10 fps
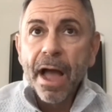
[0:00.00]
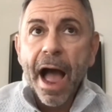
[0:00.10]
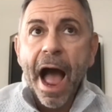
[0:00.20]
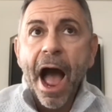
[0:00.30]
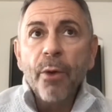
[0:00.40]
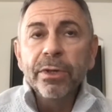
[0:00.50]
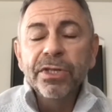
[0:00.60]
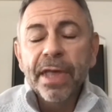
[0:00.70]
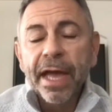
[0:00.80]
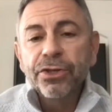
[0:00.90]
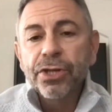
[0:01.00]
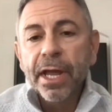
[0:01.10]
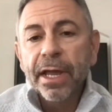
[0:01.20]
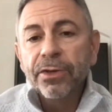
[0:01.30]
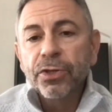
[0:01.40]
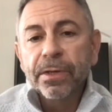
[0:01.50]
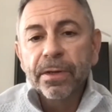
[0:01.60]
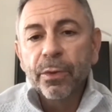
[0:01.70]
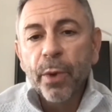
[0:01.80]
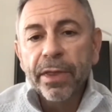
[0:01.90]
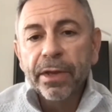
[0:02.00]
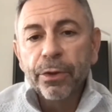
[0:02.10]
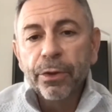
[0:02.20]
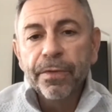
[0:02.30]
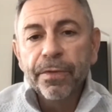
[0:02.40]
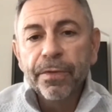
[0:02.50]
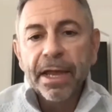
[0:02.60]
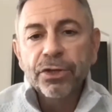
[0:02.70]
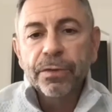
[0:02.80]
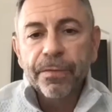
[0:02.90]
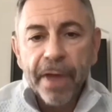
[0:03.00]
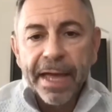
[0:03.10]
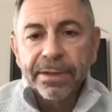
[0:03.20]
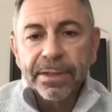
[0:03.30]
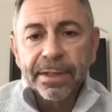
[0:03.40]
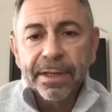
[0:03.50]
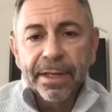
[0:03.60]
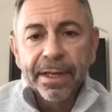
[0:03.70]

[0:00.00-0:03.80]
How has that changed the way that you've engaged fans?